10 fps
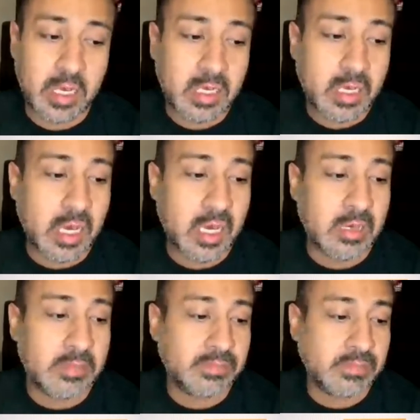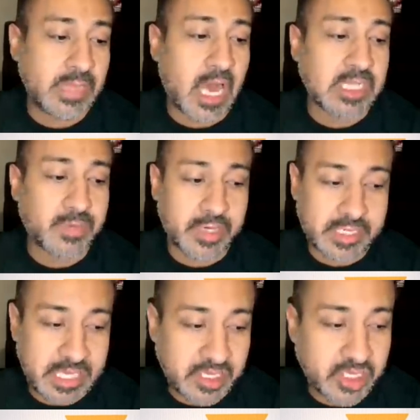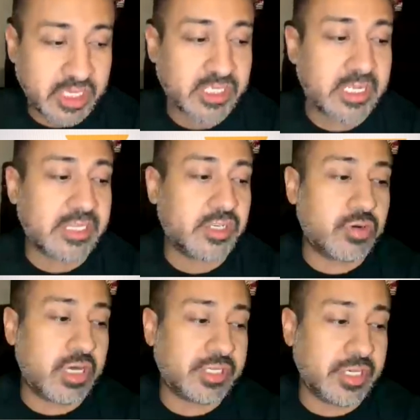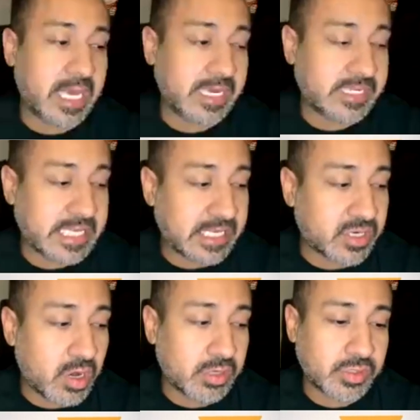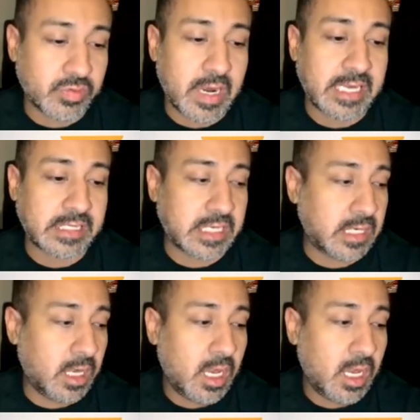The hospitalizations, the deaths across the United States are also rising.